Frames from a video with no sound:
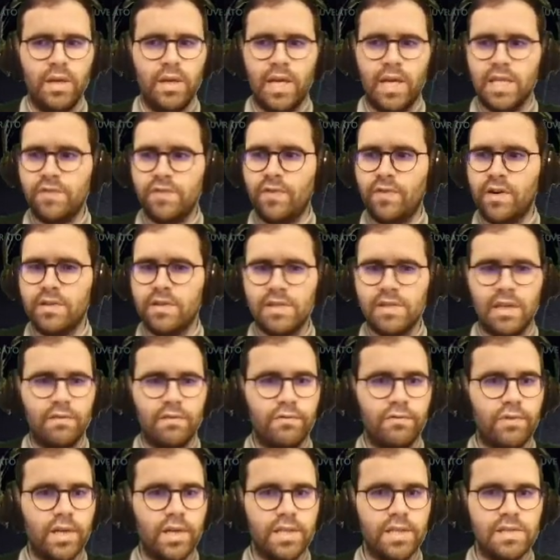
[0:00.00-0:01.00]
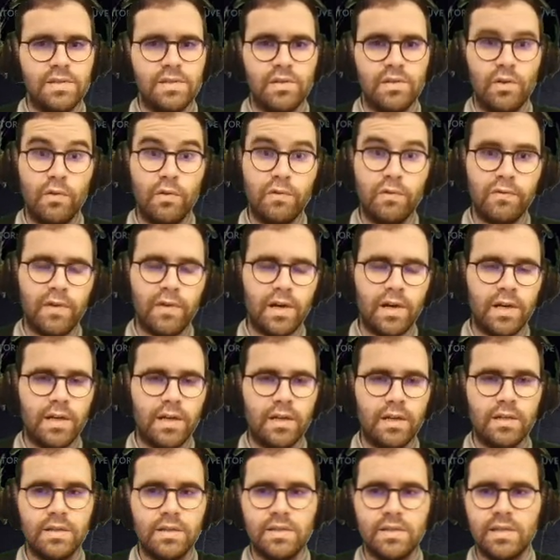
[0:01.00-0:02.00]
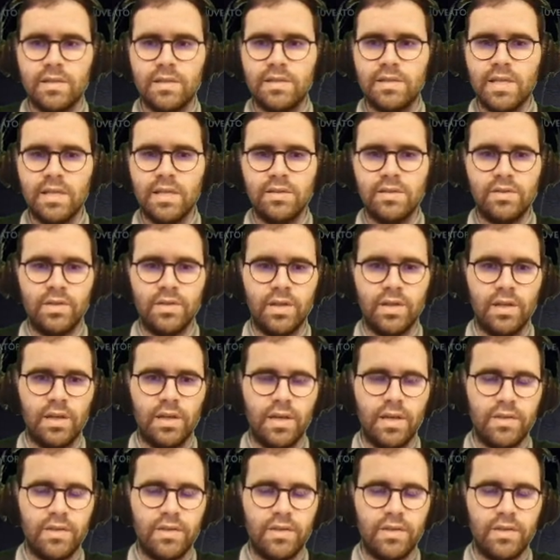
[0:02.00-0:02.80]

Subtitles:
As far as I've read so far since yesterday,